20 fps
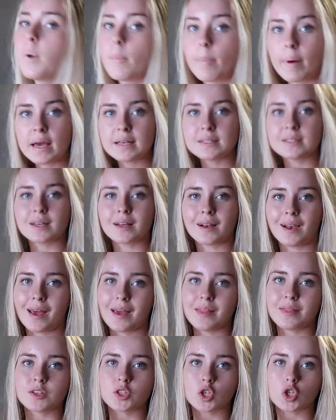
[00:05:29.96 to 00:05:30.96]
but
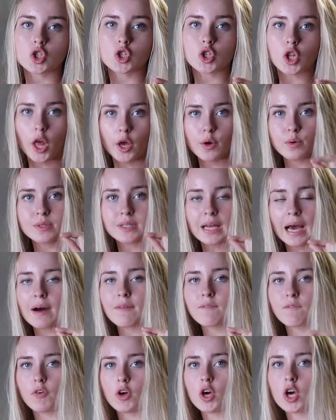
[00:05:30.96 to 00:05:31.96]
basically there's a slowed
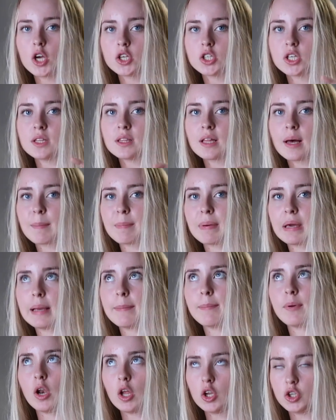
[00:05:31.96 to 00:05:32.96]
down version that
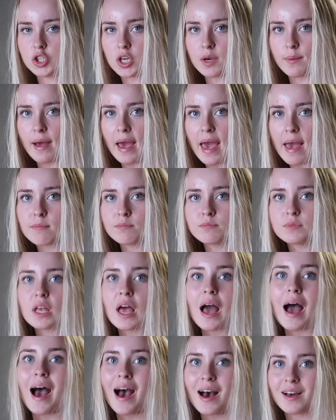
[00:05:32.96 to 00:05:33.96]
people are doing
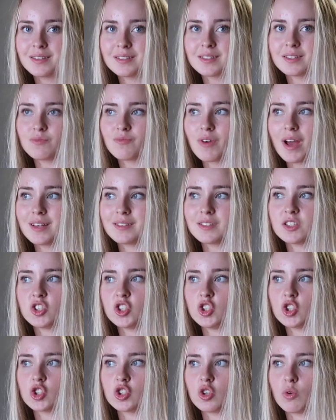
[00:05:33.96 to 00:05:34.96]
Addison Rae's that
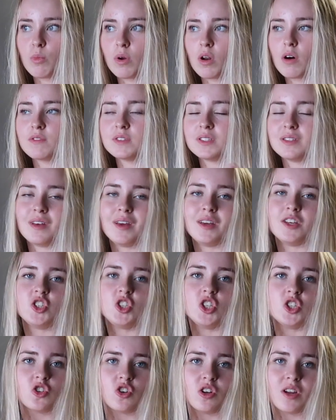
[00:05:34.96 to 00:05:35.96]
she just done one obviously
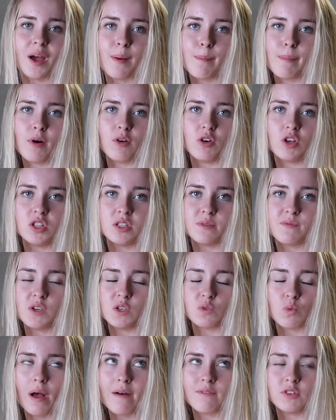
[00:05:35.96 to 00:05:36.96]
she's gonna get millions of
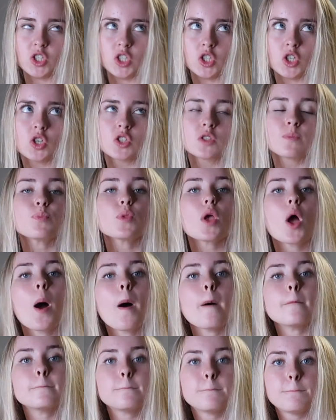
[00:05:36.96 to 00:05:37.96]
views whatever she does
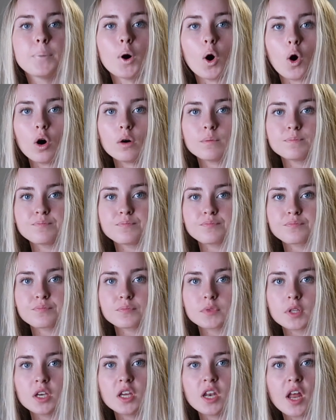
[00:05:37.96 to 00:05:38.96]
but
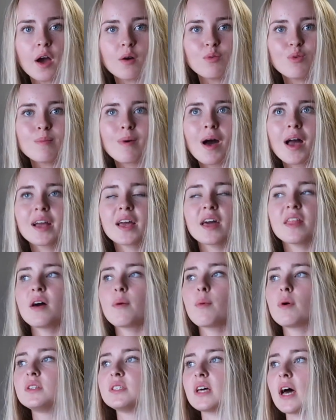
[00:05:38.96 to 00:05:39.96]
you know we might get
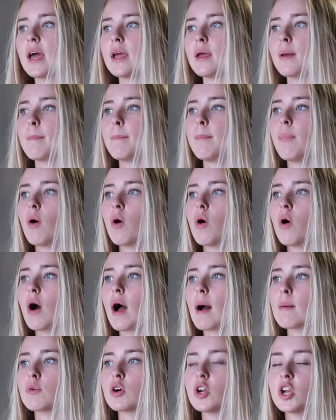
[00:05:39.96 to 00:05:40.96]
there one day
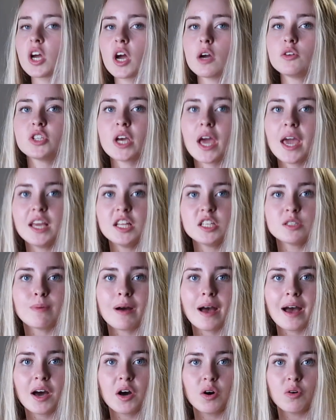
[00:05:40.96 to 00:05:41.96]
but i'm gonna go change
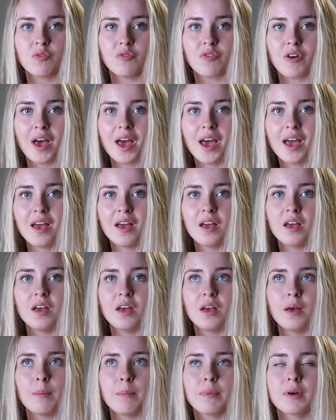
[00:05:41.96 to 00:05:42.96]
my outfit
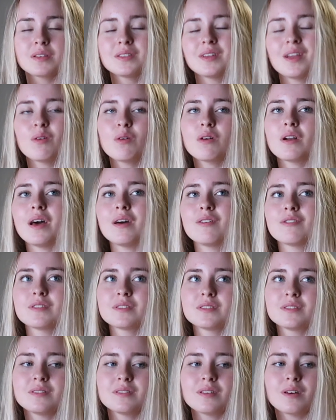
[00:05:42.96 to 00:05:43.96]
because I don't want
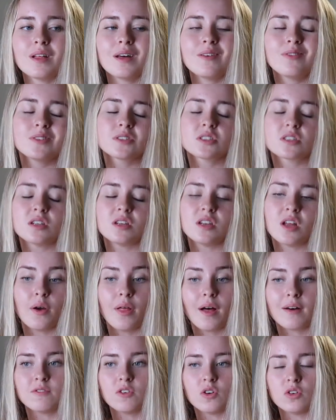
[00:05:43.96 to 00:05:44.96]
everyone, well everyone's going to know
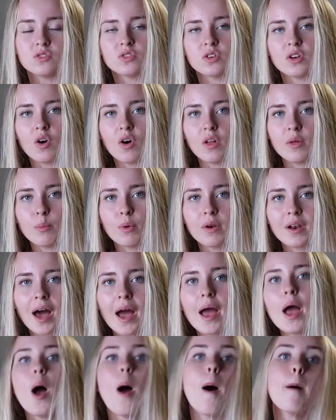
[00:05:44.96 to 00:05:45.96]
that I've all done it all in one
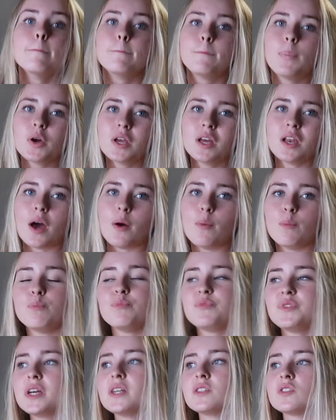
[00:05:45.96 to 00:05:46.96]
night. But you know,
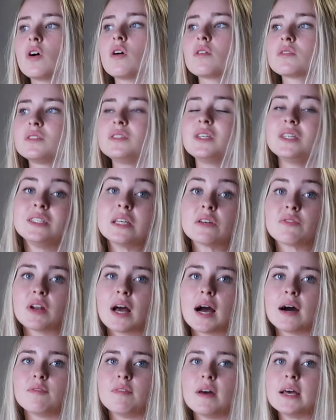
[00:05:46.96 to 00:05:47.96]
TikToks need
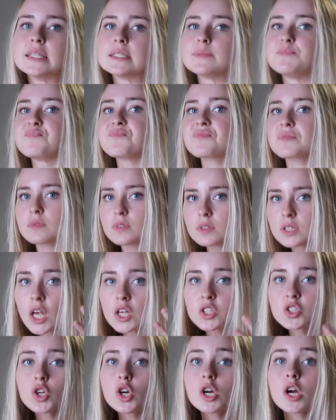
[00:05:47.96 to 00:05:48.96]
different outfits.
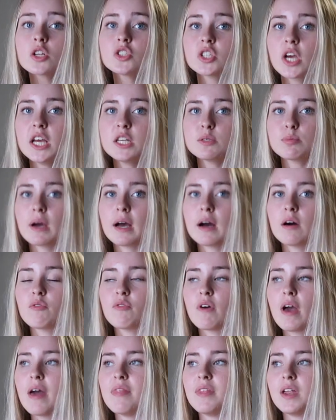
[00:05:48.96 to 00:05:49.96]
So I'm going to change my
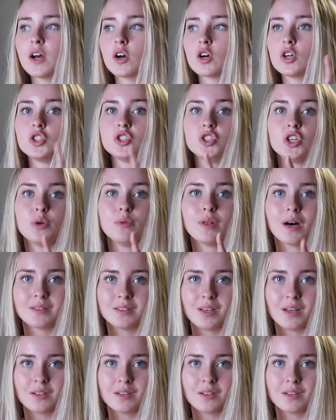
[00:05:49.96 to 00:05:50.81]
outfit and then I'm going to do that